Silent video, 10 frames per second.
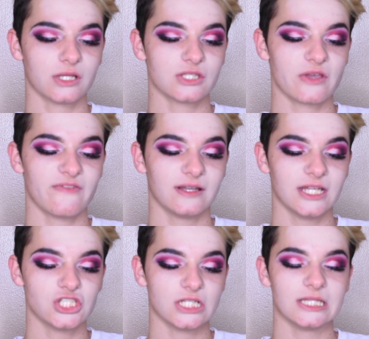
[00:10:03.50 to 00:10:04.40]
Born This Way
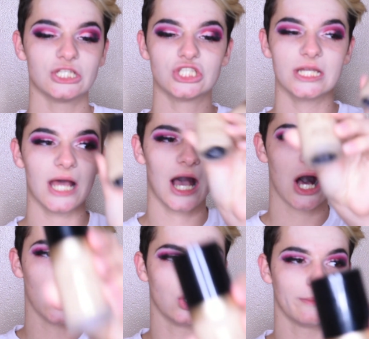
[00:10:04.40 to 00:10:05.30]
foundation in the shade
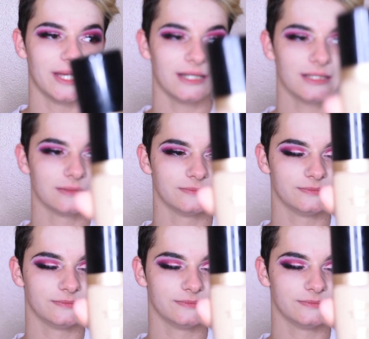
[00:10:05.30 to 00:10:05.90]
Almond.